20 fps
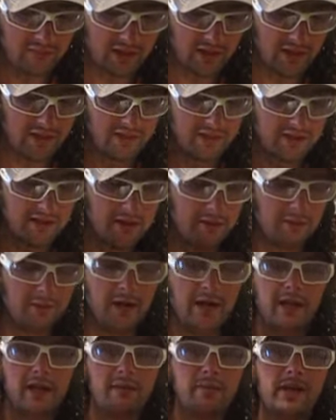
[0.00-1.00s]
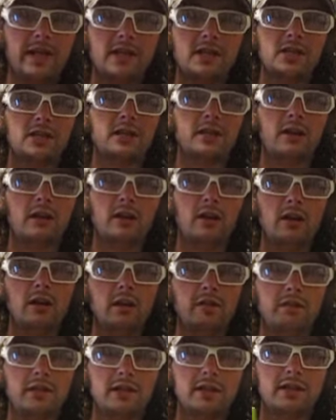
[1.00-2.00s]
So I imagine a
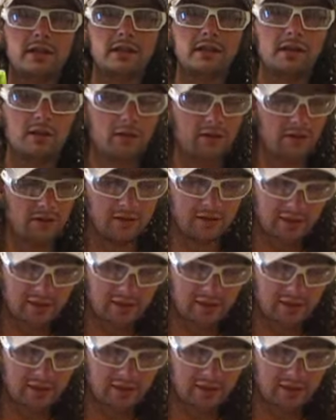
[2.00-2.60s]
lot of these are...